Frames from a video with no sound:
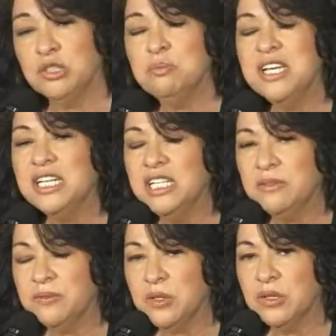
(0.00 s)
There are
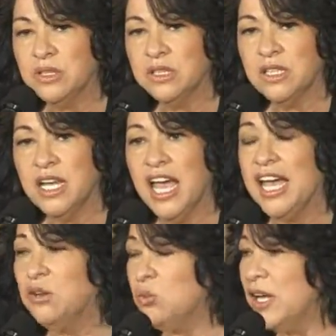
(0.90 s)
certain issues that she's
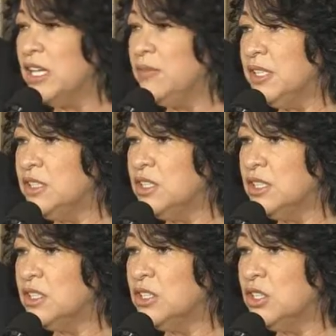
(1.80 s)
expressed
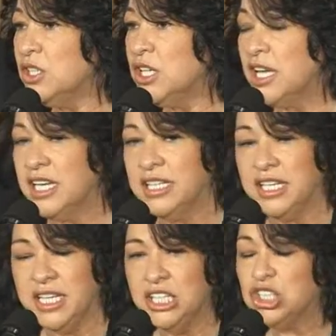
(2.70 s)
opinions on that they
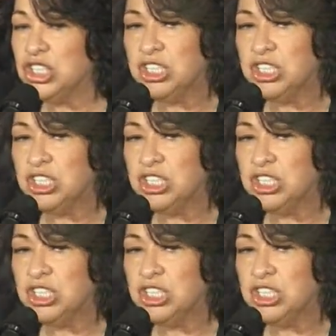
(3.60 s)
think they can